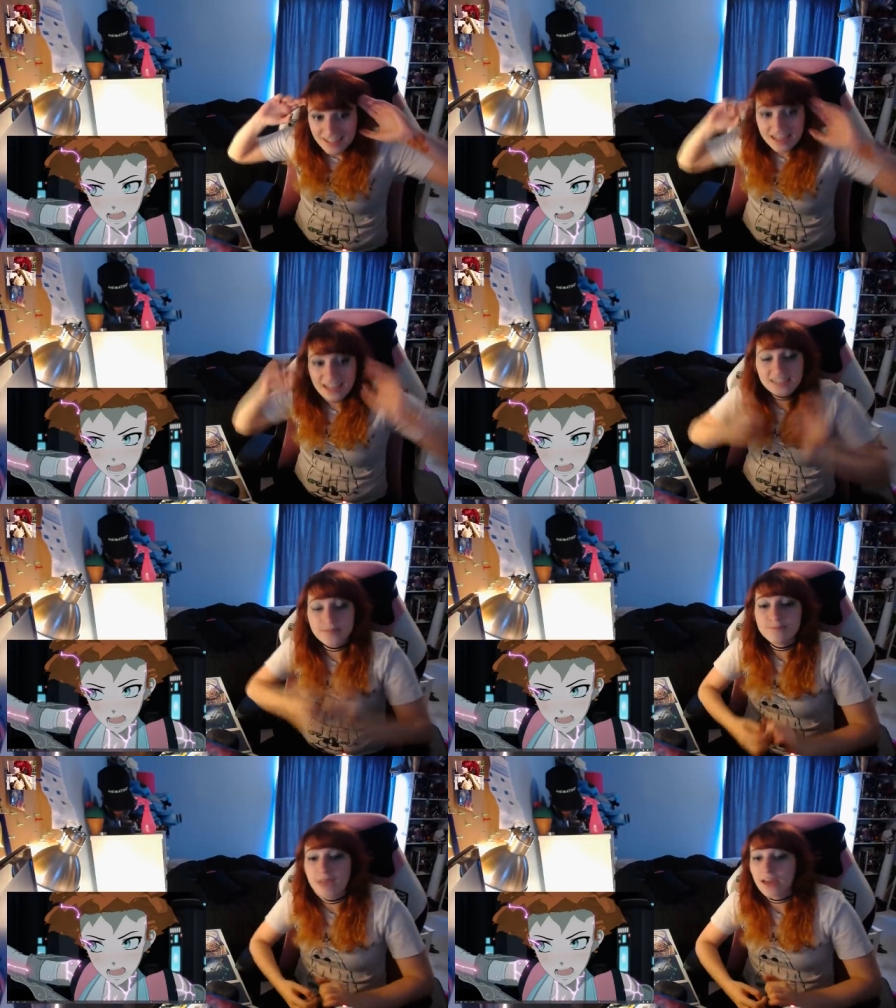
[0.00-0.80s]
That is
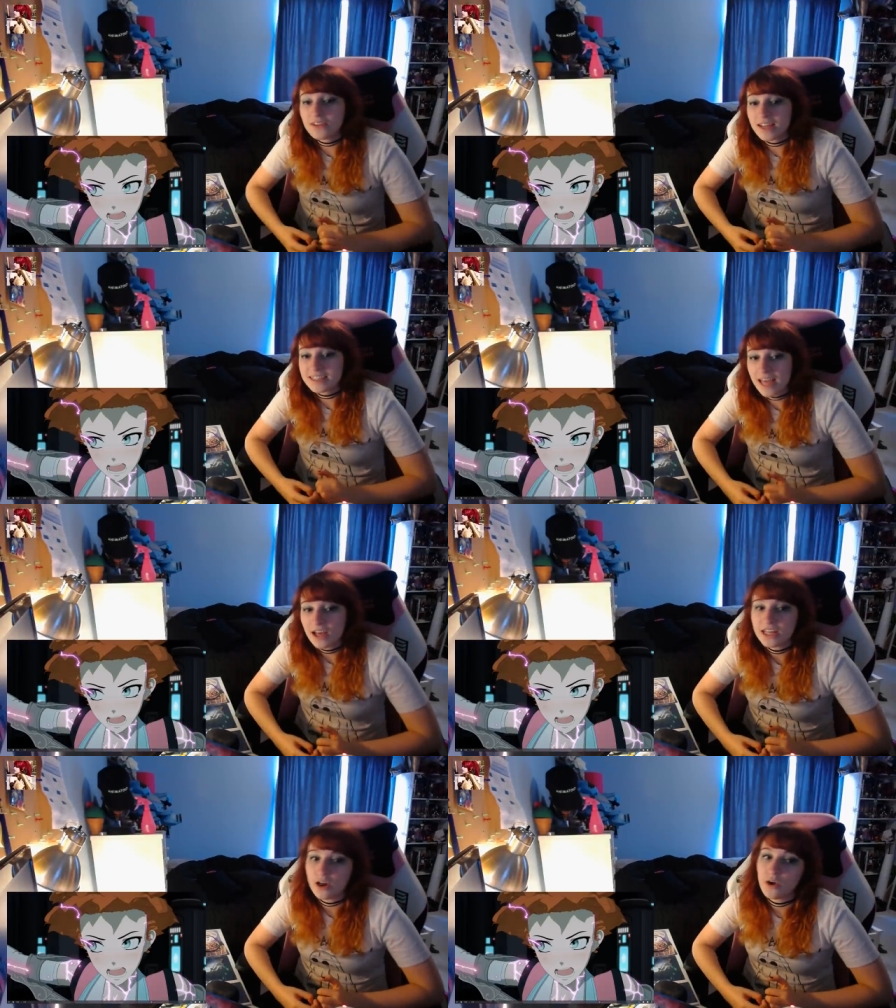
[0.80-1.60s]
metal as hell.
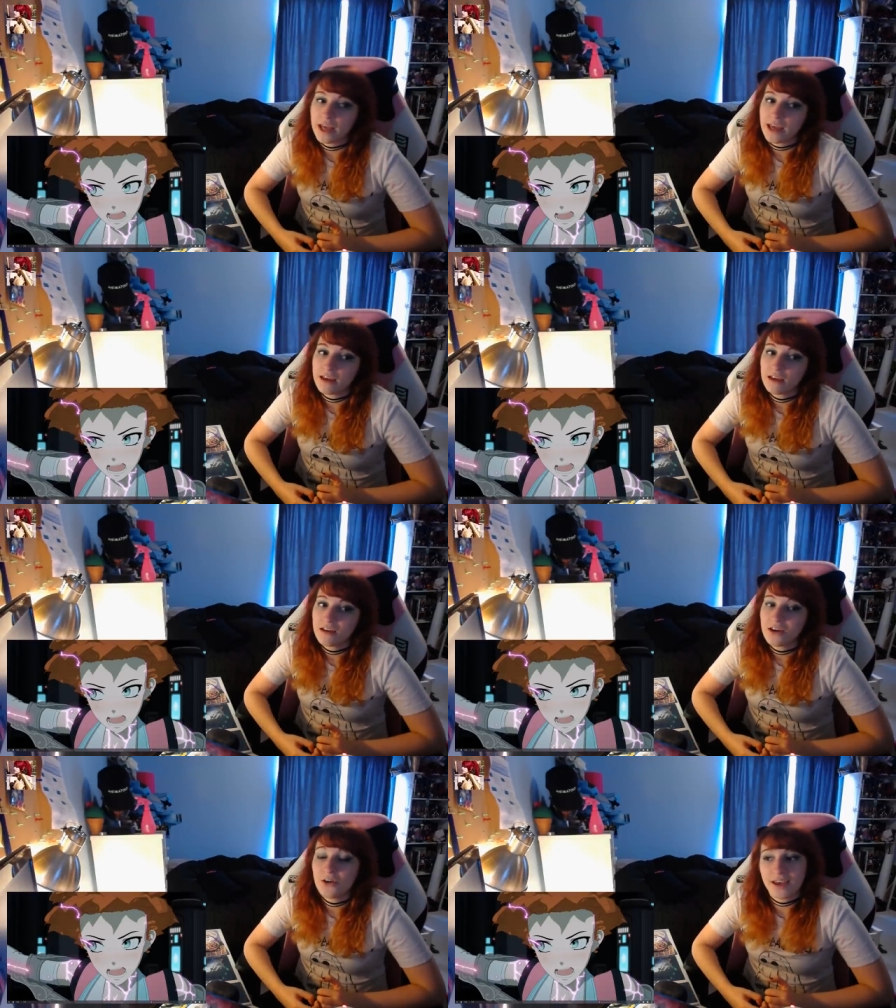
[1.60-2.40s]
okay,
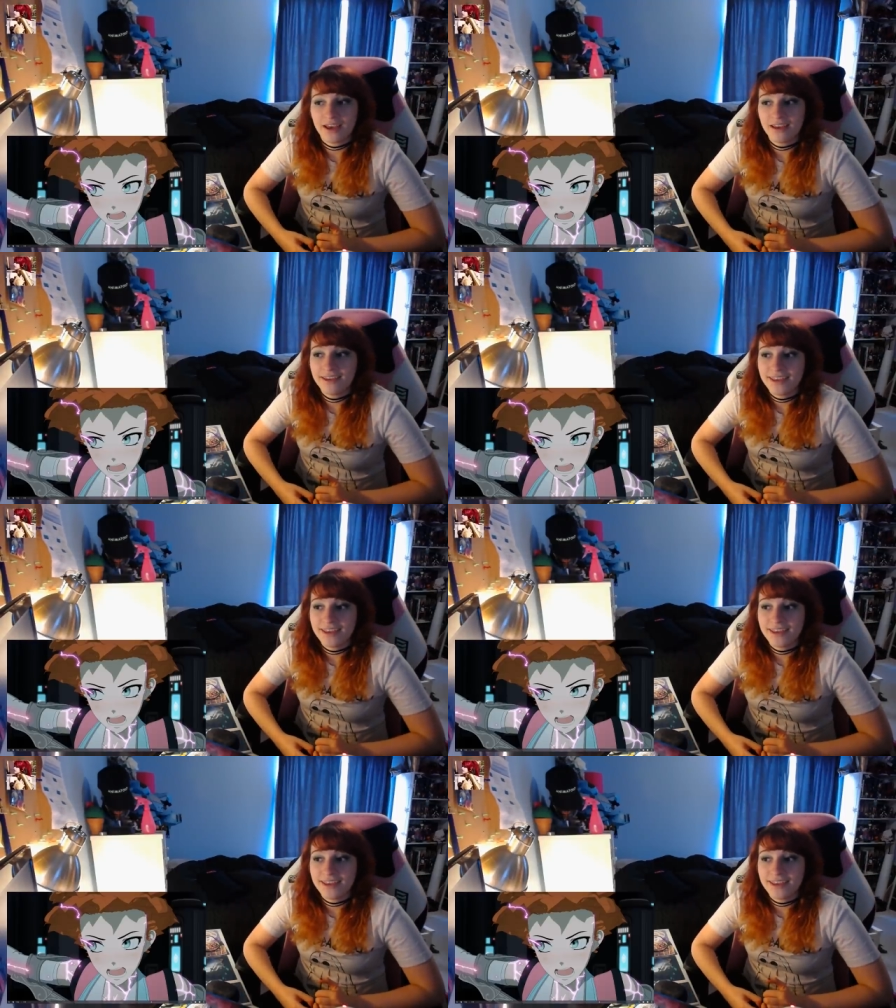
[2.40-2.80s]
okay.